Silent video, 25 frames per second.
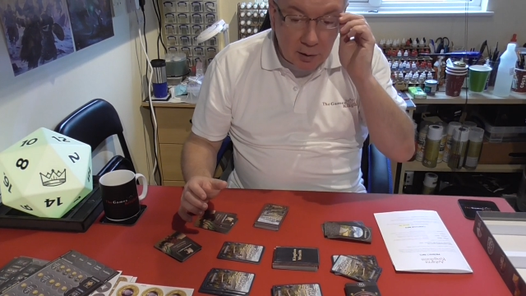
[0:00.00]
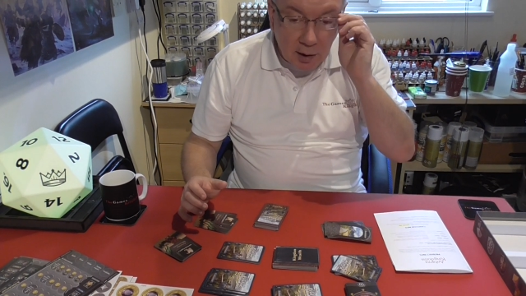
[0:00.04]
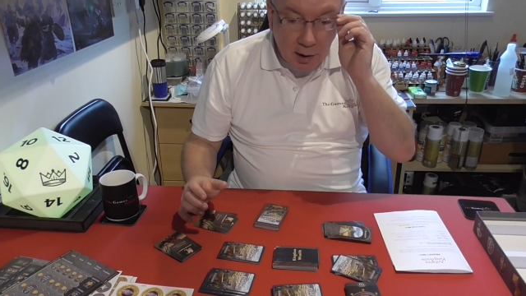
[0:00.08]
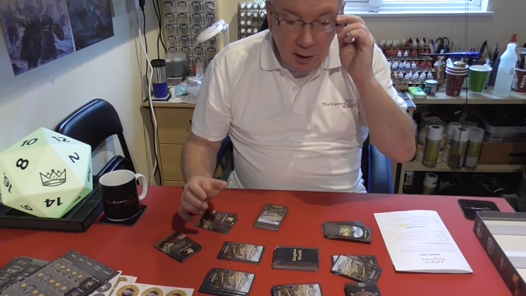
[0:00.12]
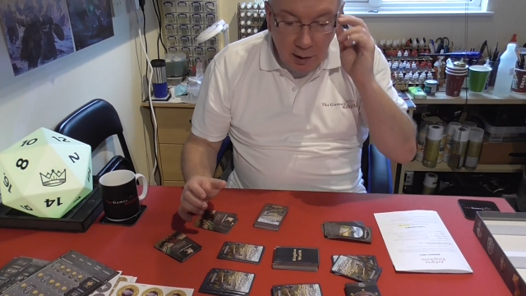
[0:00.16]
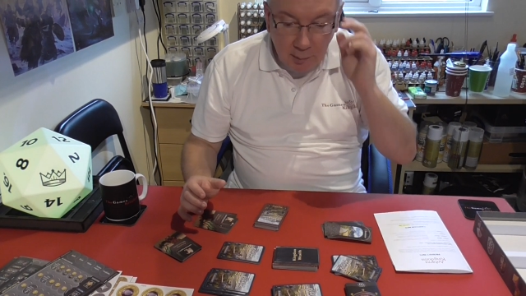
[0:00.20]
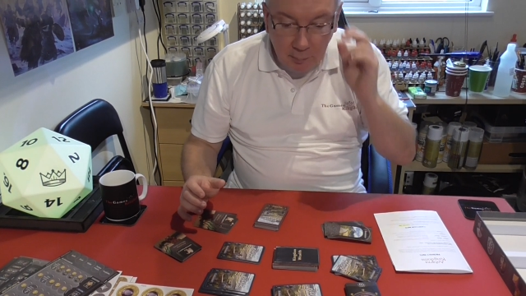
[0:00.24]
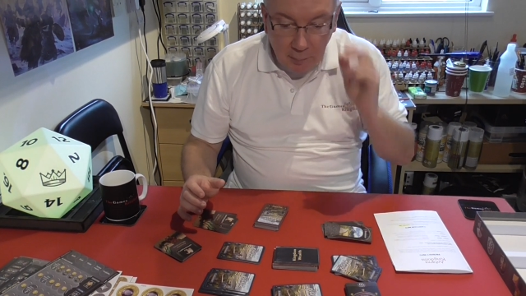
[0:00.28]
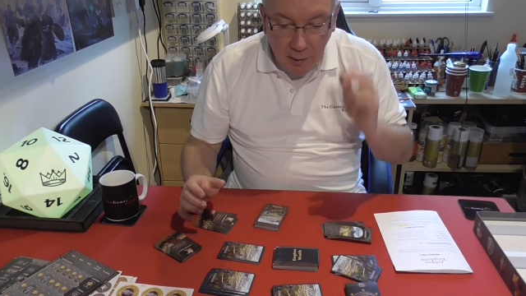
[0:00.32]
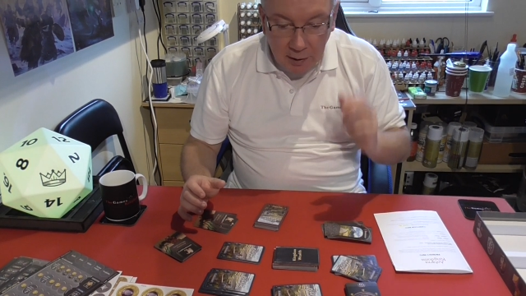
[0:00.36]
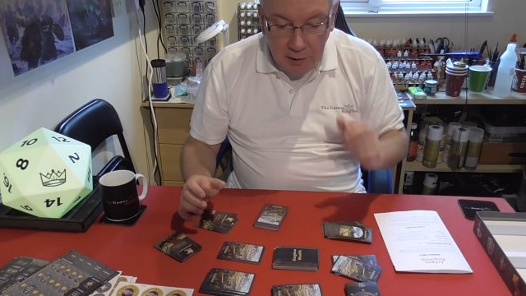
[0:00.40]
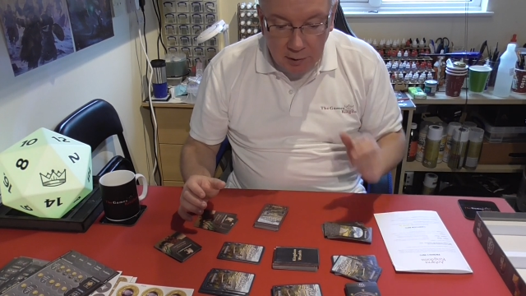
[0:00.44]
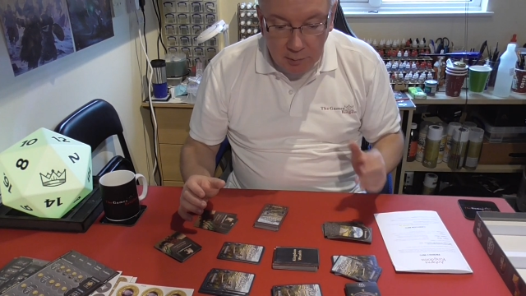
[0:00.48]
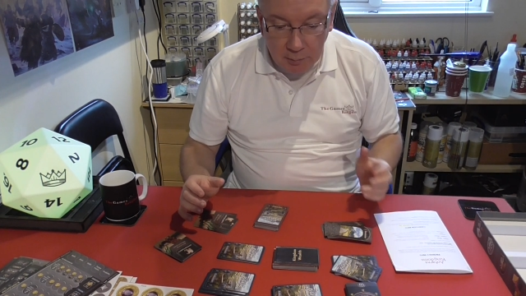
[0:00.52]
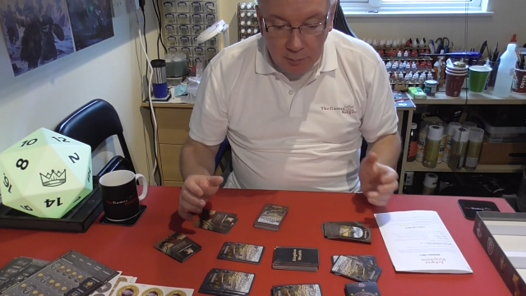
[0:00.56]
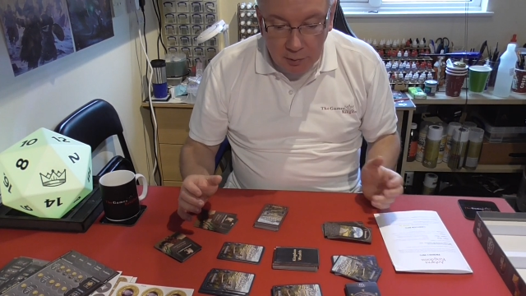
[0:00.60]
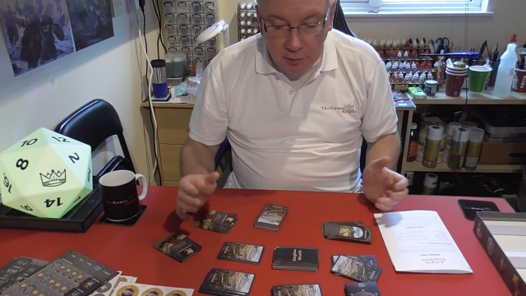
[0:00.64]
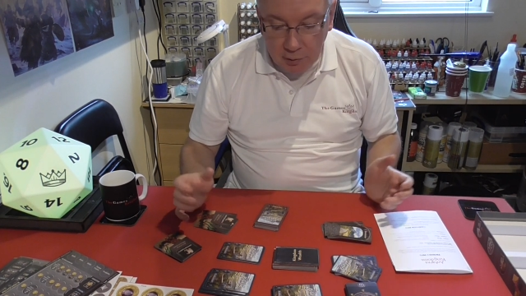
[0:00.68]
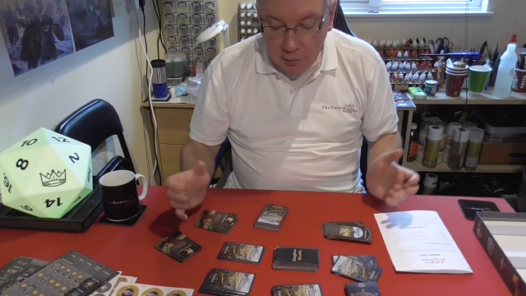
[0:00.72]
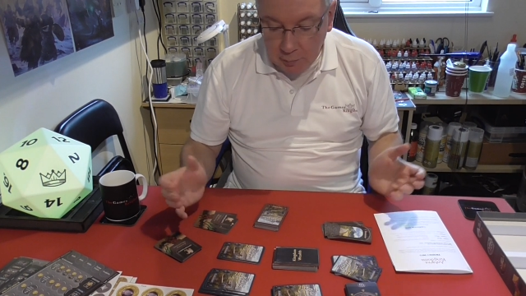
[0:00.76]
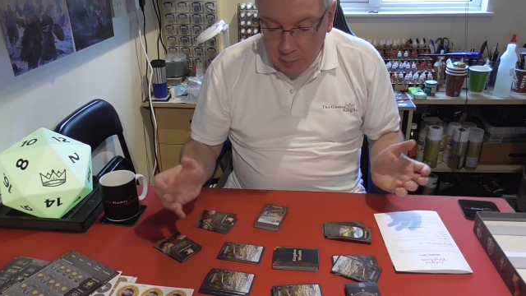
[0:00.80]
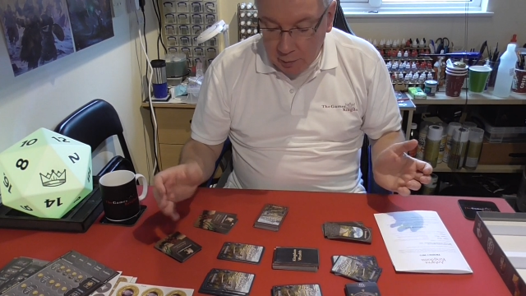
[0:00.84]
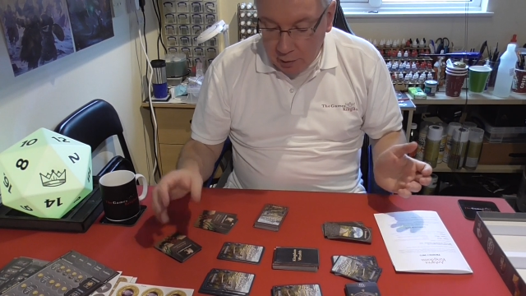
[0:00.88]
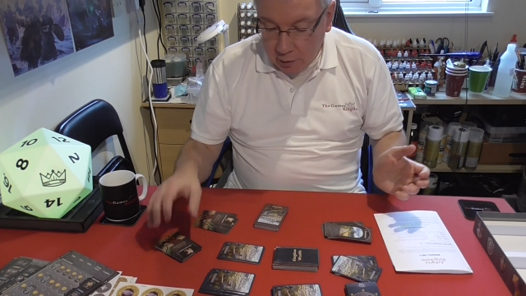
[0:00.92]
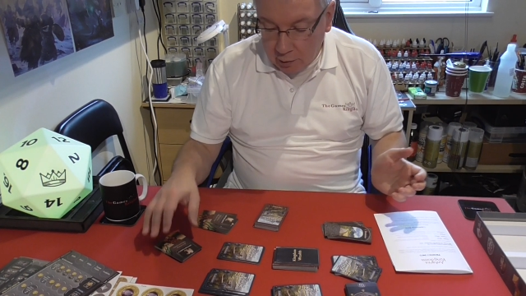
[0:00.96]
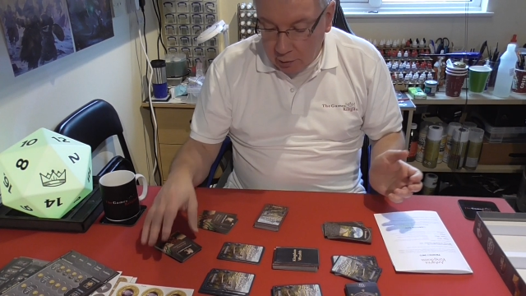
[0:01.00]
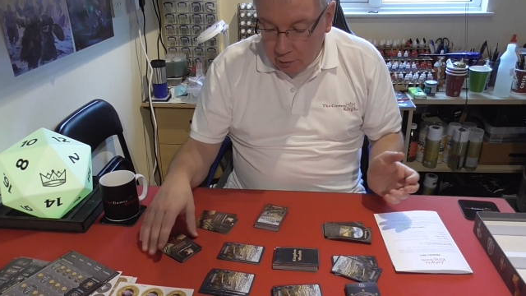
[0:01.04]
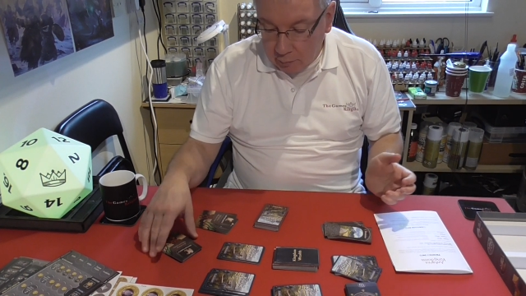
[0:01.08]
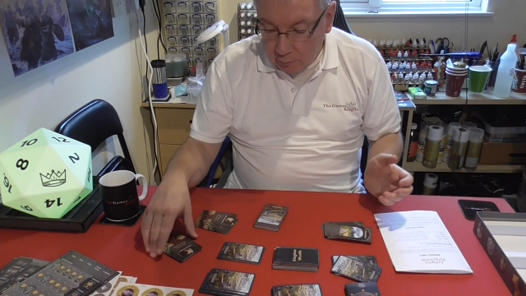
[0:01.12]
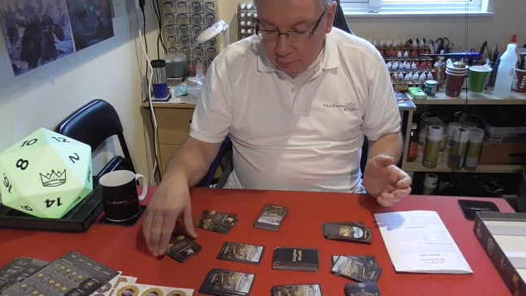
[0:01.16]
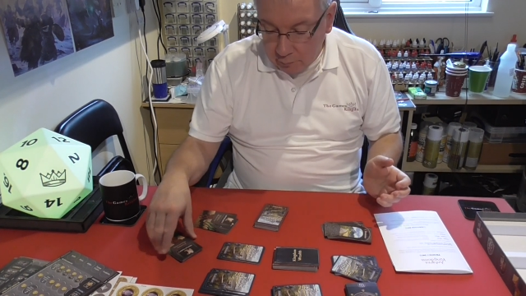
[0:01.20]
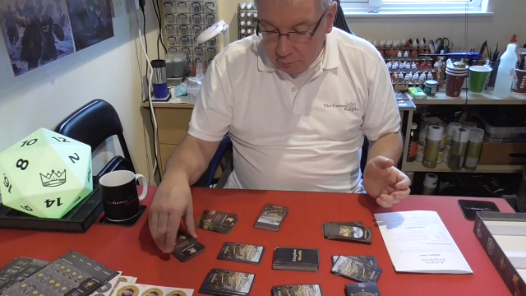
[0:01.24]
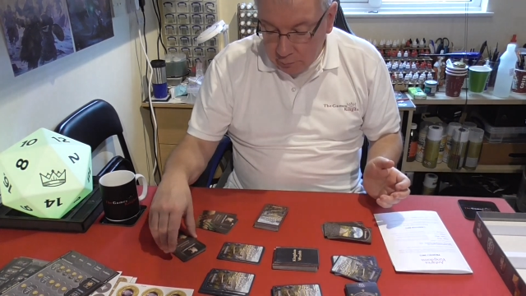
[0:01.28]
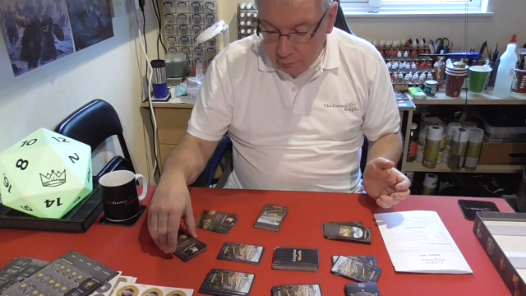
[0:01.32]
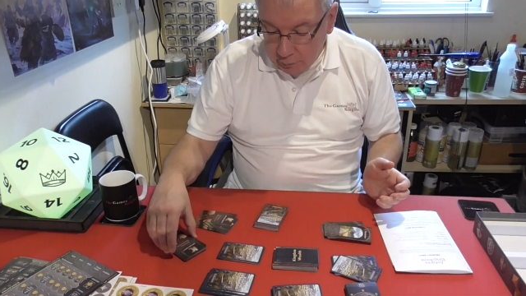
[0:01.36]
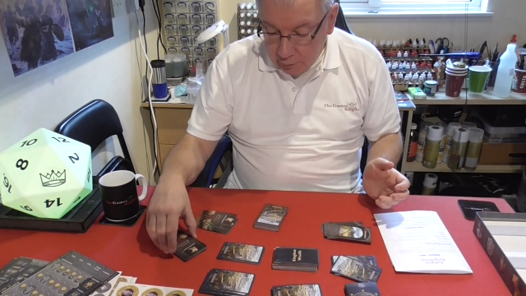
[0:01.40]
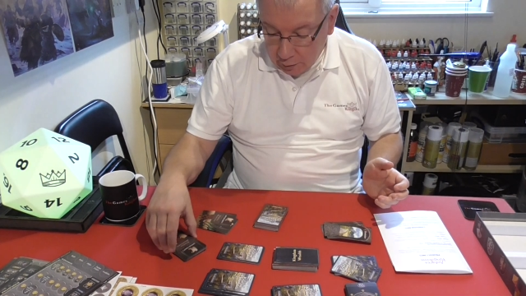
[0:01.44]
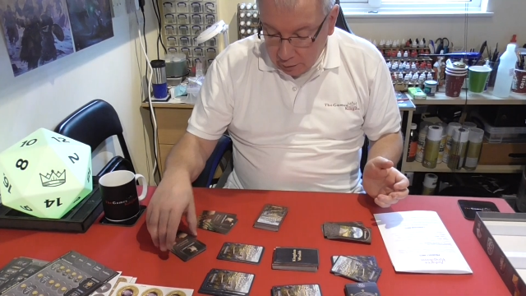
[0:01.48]
betterments
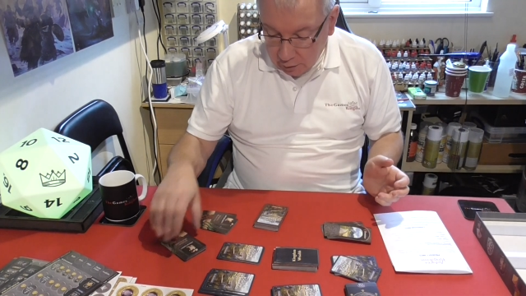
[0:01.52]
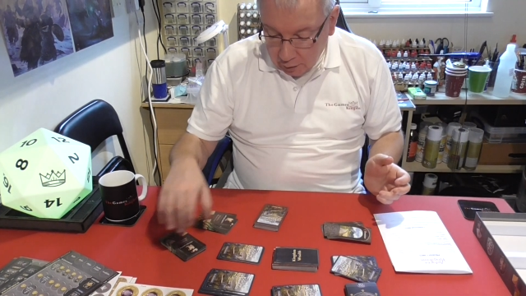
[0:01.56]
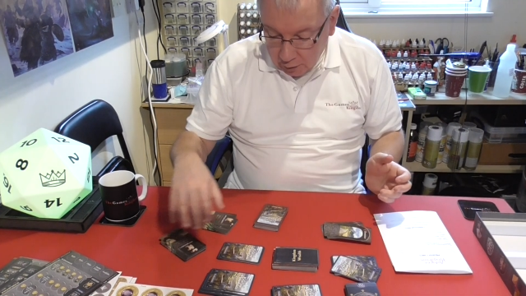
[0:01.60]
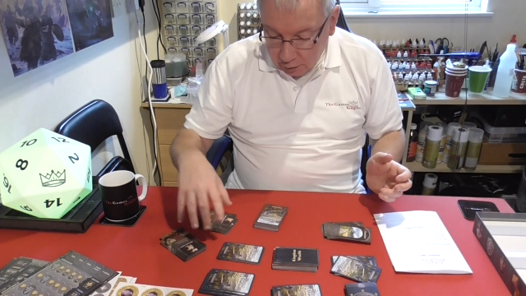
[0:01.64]
become